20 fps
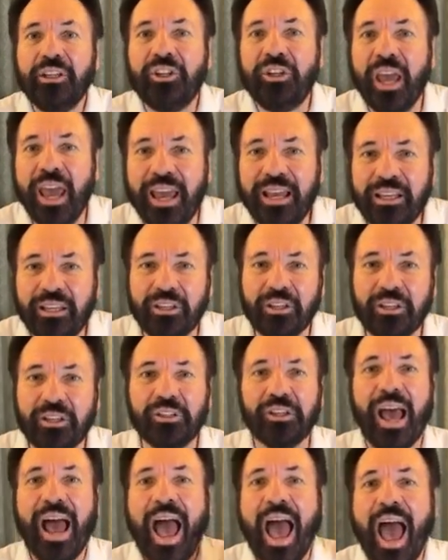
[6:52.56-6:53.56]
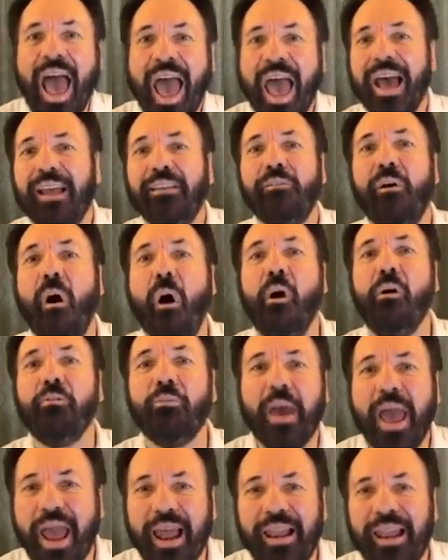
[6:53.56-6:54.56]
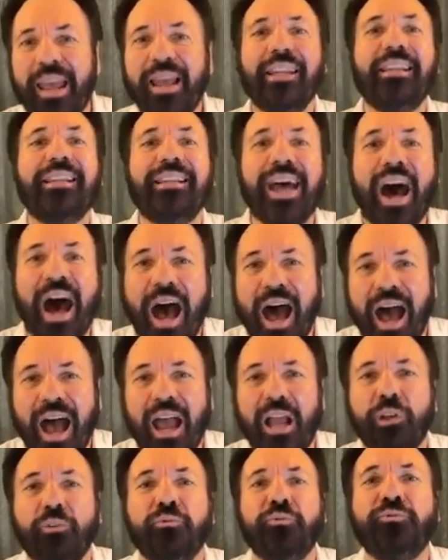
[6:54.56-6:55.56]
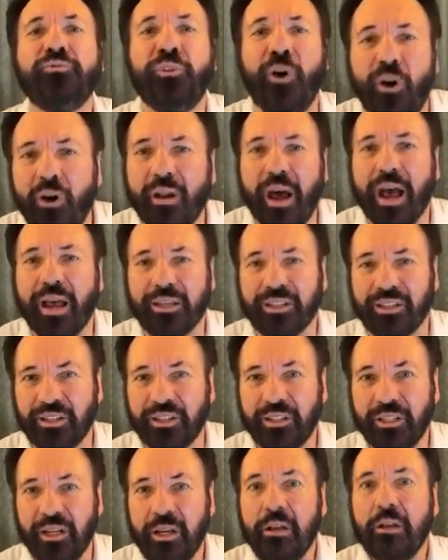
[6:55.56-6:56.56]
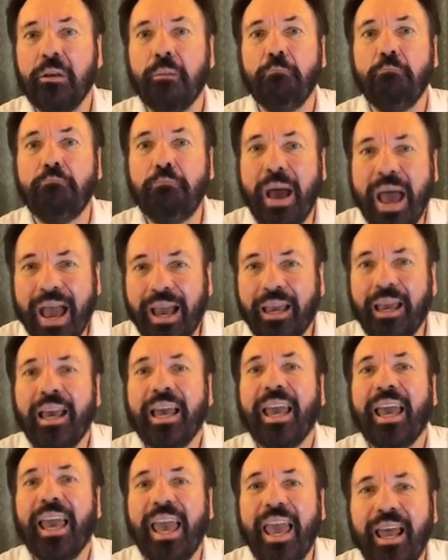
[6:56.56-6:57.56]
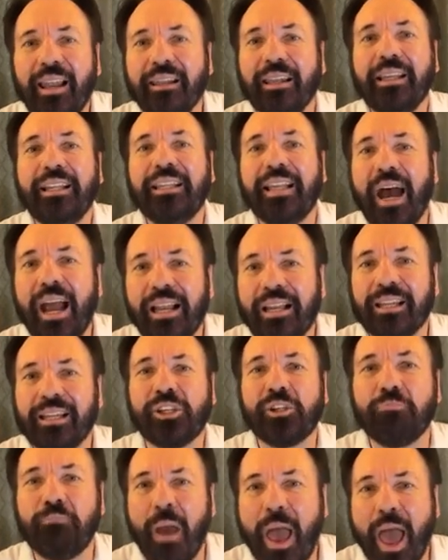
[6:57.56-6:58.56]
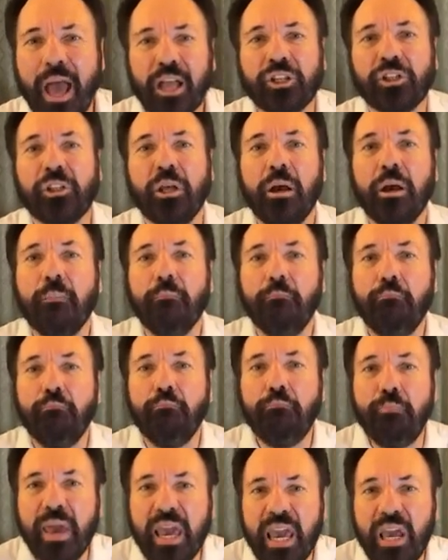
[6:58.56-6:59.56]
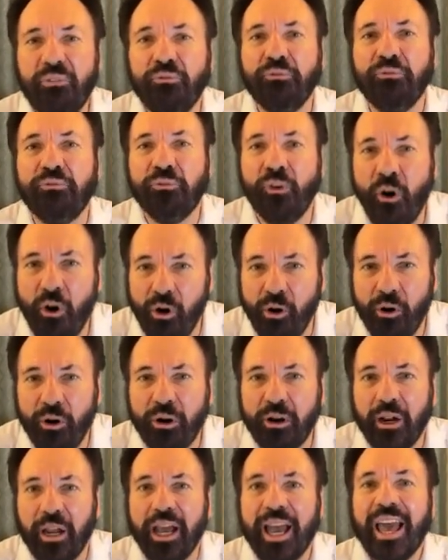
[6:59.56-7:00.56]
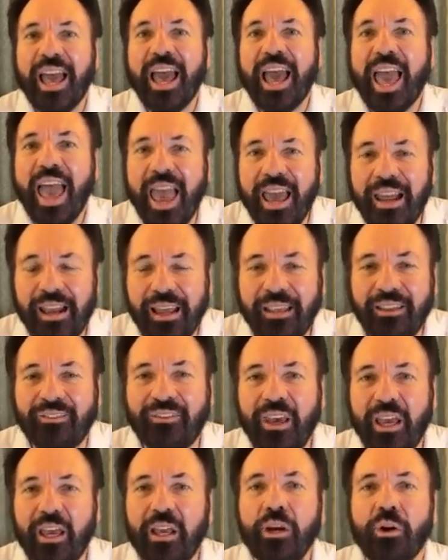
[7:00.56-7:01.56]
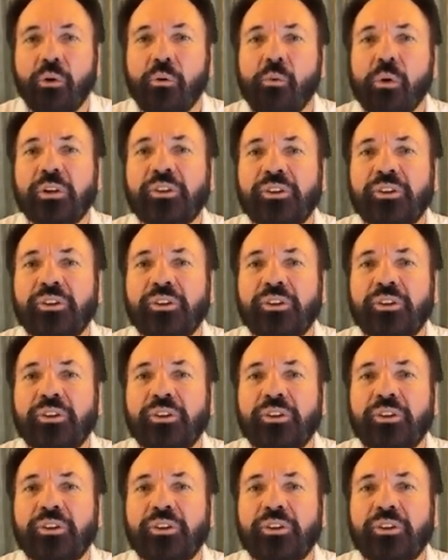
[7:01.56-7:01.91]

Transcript: Jesus had already died for us back in the dateless past before anything